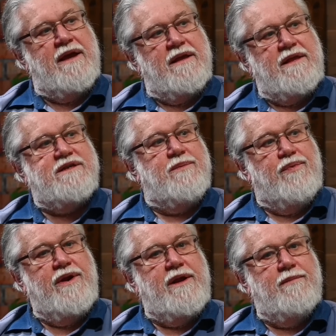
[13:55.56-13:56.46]
these are
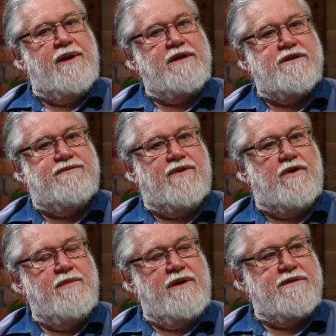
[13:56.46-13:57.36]
breeding places for
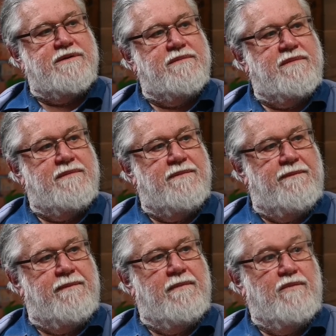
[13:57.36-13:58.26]
communism,
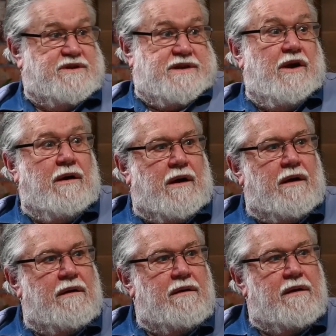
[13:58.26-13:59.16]
which they are.
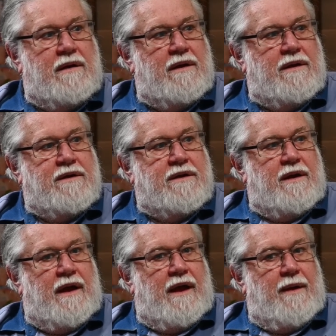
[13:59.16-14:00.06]

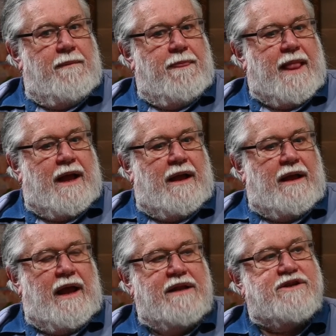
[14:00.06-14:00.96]
And
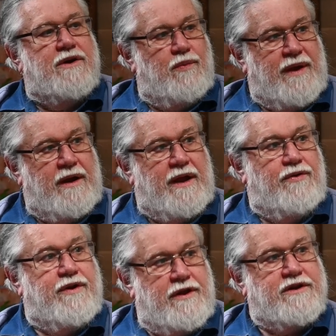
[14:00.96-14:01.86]
so we're going to get
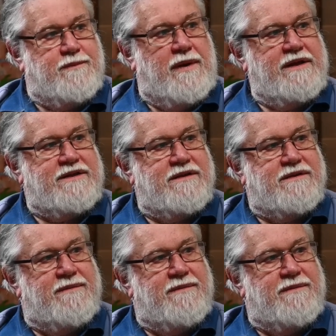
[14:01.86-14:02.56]
rid of those places.